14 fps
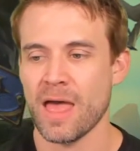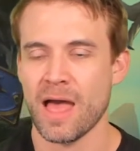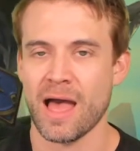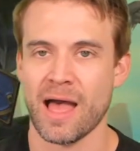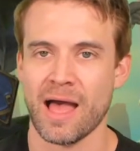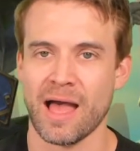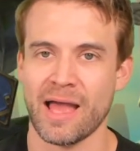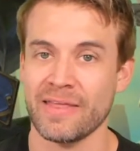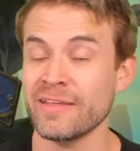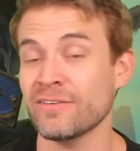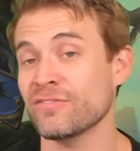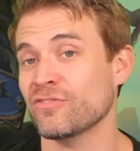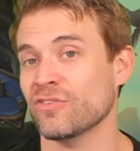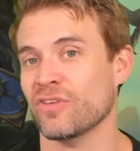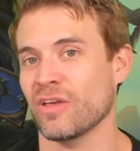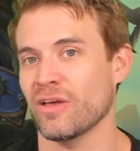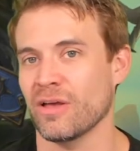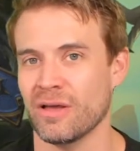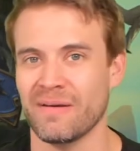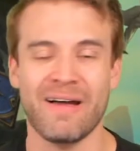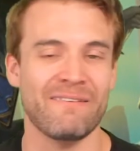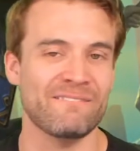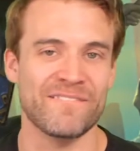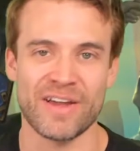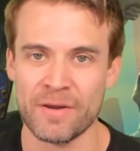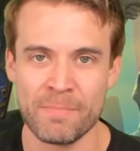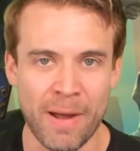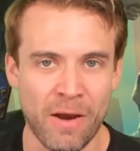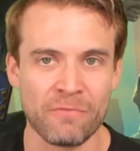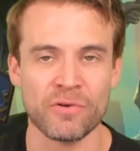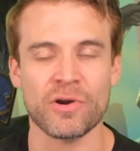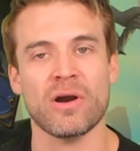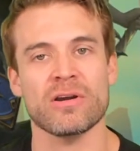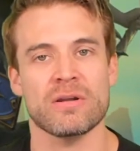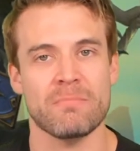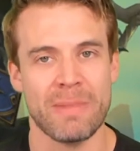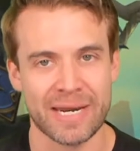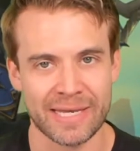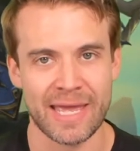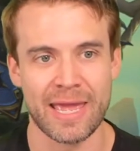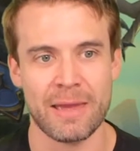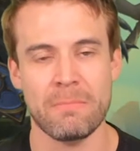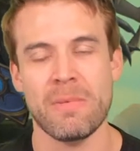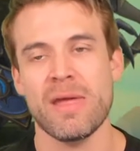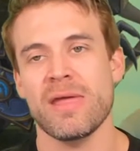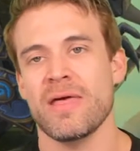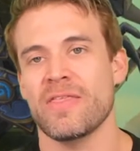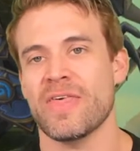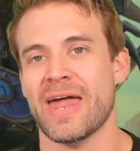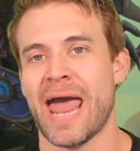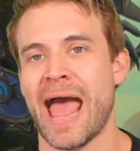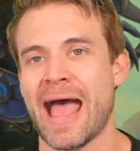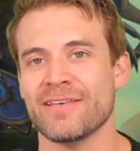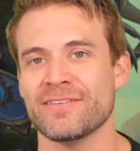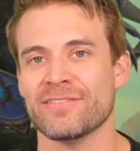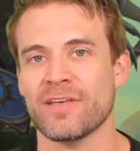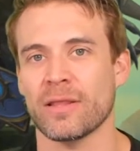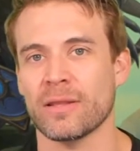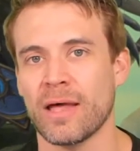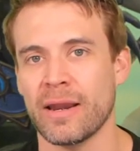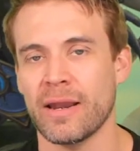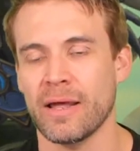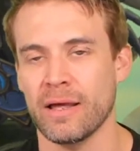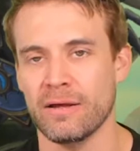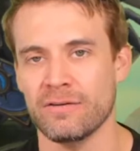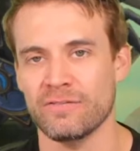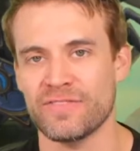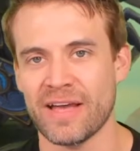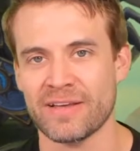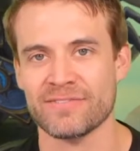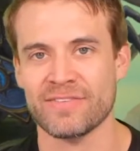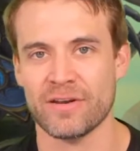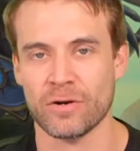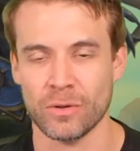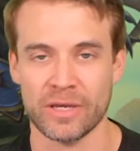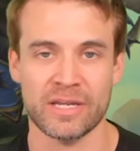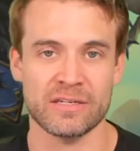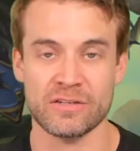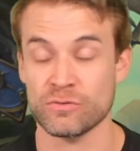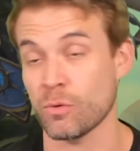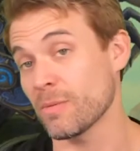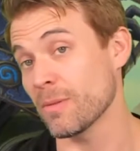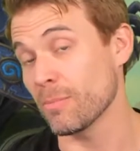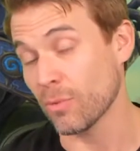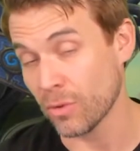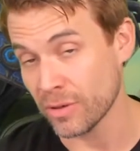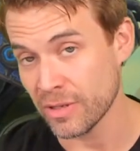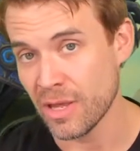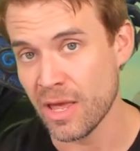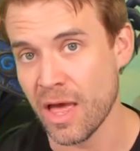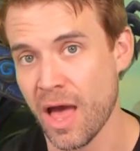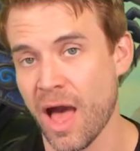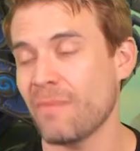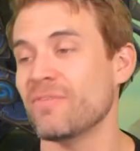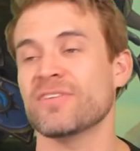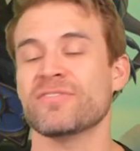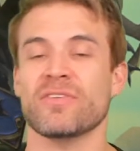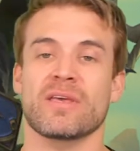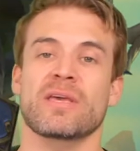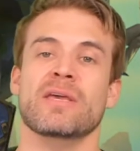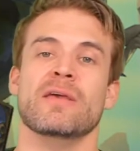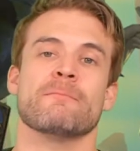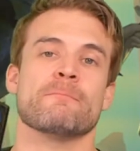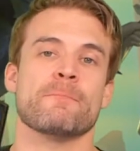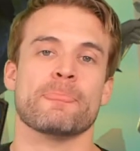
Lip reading: I think this is just a very powerful card in a metagame that has a lot of decks that are looking to swarm the board. Obviously,